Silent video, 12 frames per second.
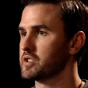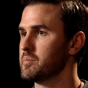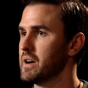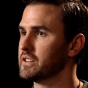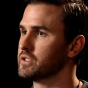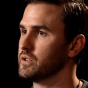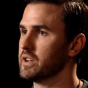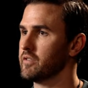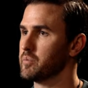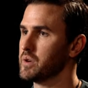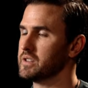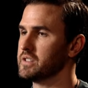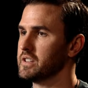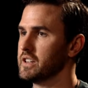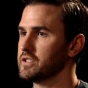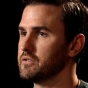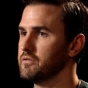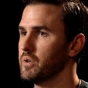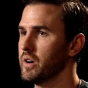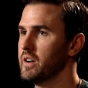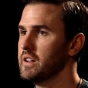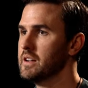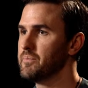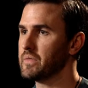you're about to go give a presentation for.
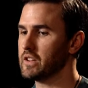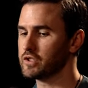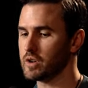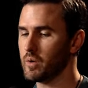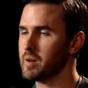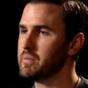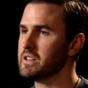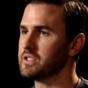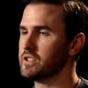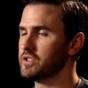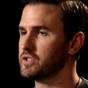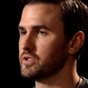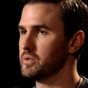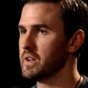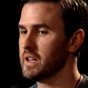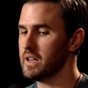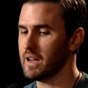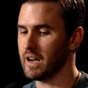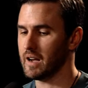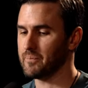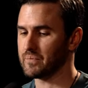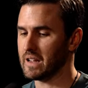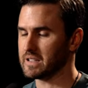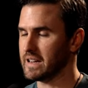And so what I'm going to teach you
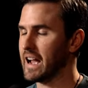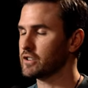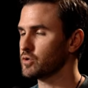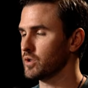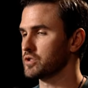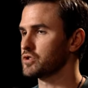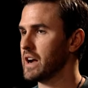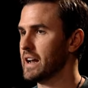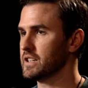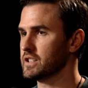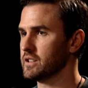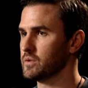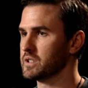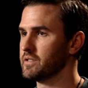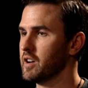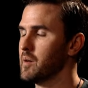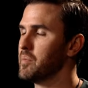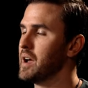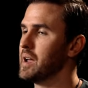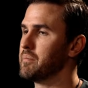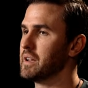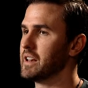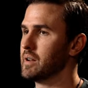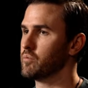is an actual strategy that was developed by a
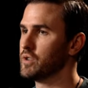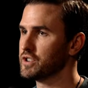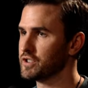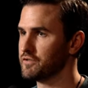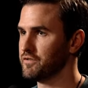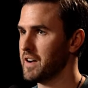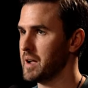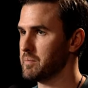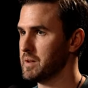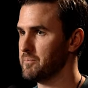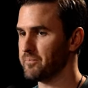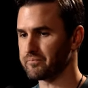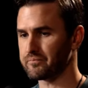man named Richard Feynman.